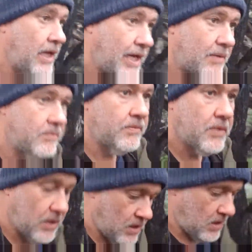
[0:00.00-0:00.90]
Um,
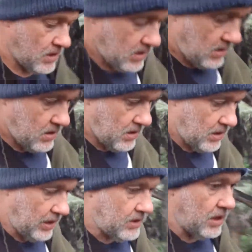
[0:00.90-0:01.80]
it,